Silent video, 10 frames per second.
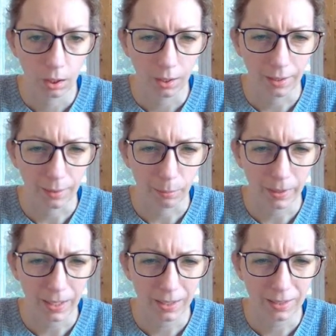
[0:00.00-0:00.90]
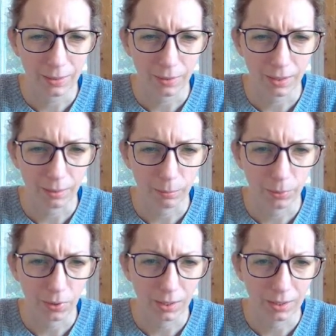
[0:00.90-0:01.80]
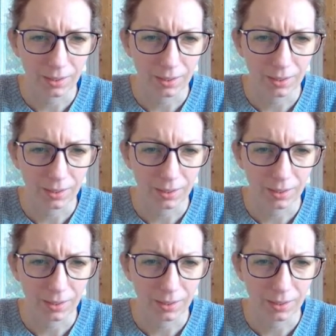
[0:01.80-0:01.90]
at the back so I can put it in the